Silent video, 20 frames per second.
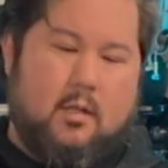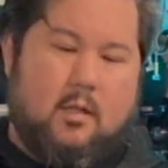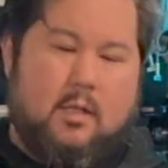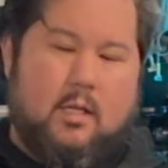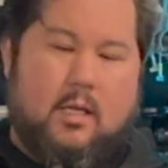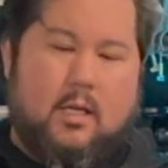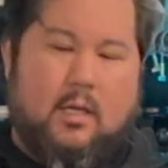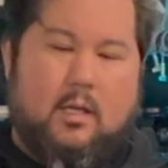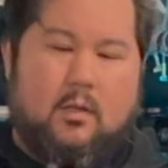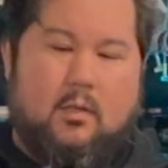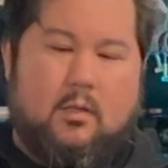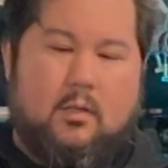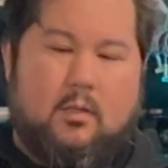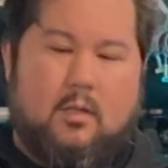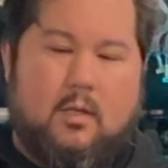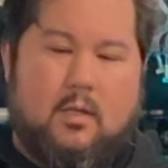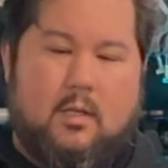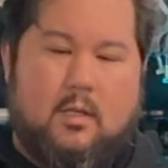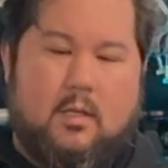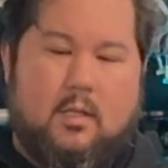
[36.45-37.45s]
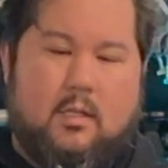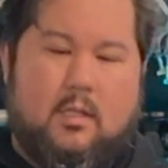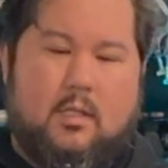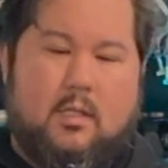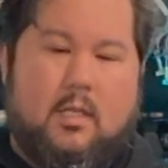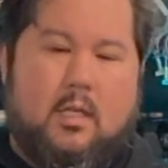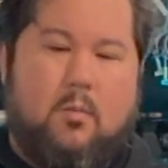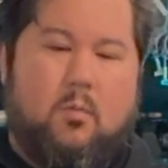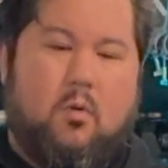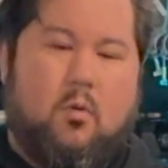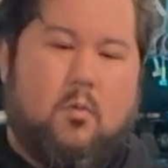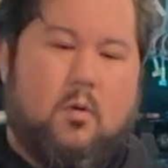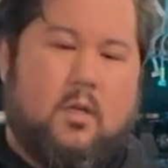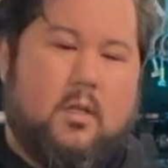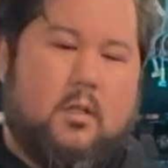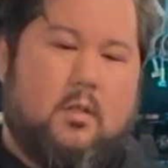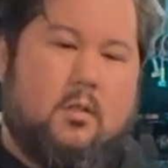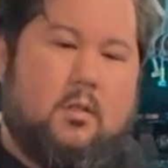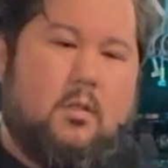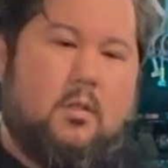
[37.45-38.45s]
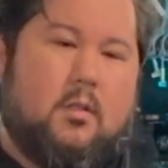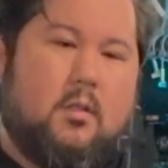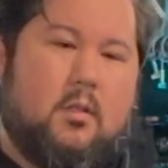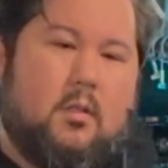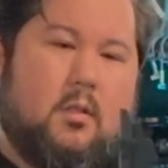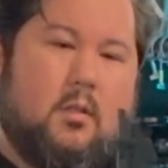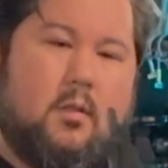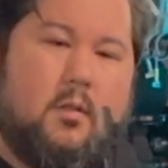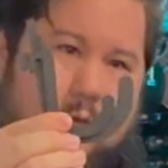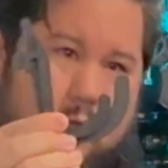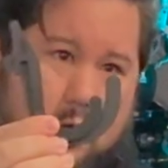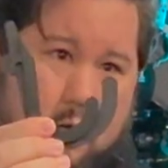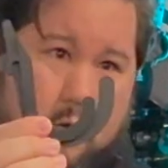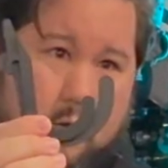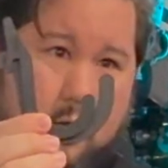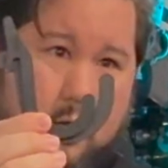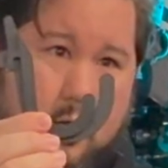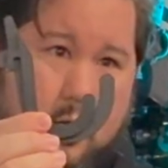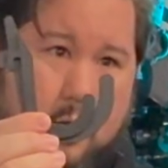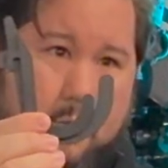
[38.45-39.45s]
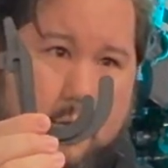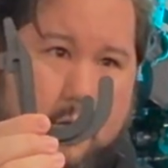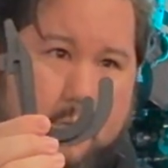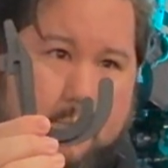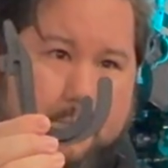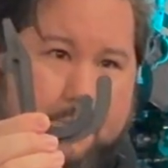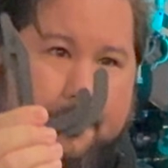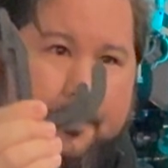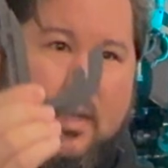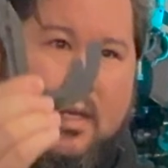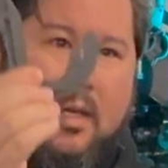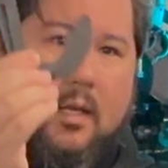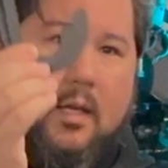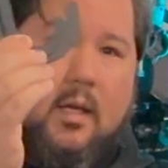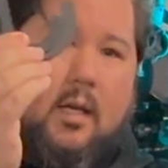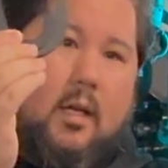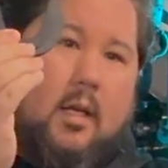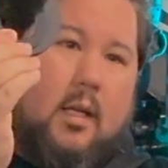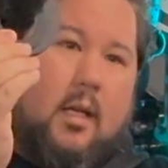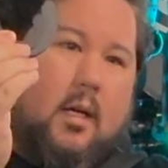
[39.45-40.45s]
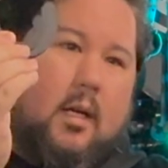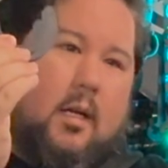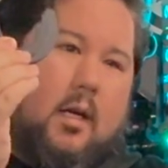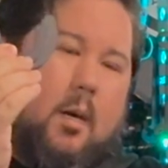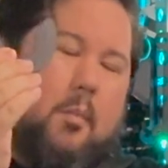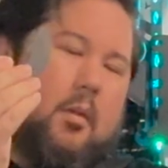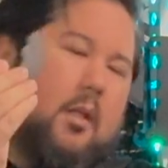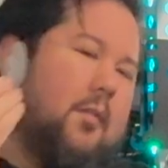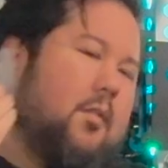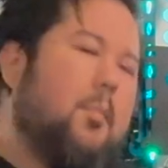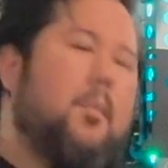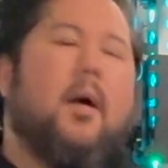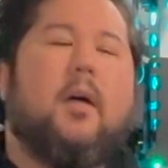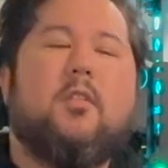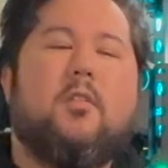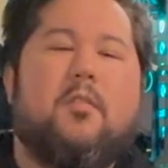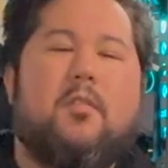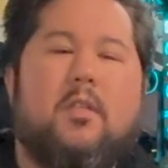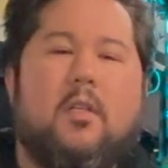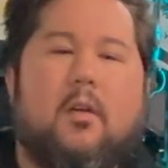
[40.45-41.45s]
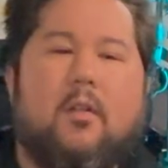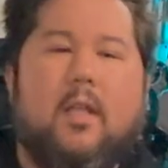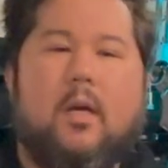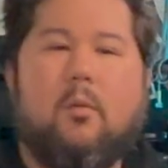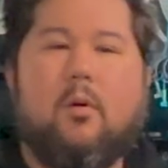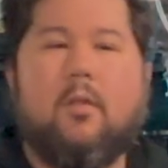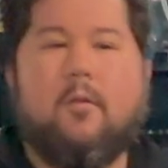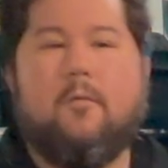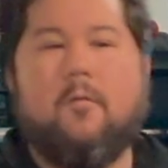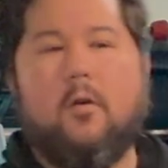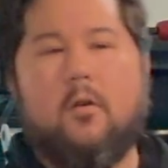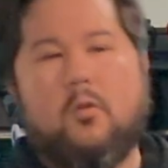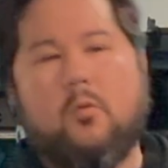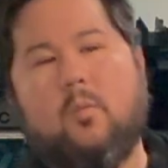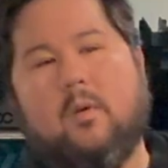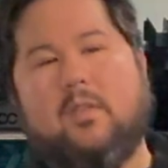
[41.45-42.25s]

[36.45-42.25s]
These Temu ones are the copy. I believe the Bells of Steel, they were the first